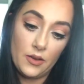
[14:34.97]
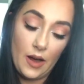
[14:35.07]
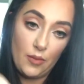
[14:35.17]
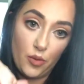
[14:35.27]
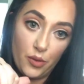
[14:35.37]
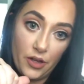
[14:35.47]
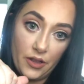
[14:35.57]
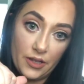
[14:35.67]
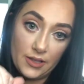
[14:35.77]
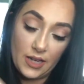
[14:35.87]
I'm gonna put
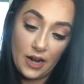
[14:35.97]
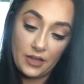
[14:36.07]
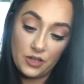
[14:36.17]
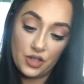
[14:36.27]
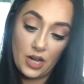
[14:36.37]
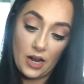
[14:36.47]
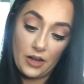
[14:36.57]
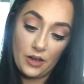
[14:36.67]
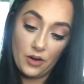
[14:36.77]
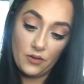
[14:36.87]
this tiny and
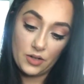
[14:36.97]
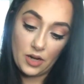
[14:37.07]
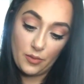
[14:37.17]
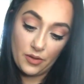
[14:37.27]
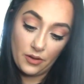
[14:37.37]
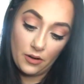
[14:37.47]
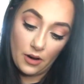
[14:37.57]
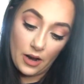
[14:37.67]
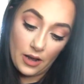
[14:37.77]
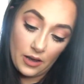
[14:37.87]
shiny over top of the
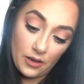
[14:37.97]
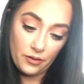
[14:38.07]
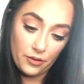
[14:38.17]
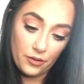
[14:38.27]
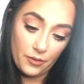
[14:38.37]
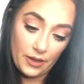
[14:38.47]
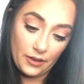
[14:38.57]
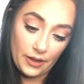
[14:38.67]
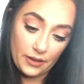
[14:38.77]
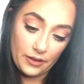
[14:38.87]
gray. Ooh, I
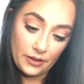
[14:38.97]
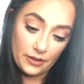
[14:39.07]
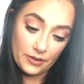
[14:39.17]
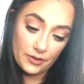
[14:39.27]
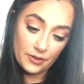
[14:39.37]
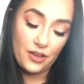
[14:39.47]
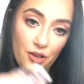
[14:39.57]
like this.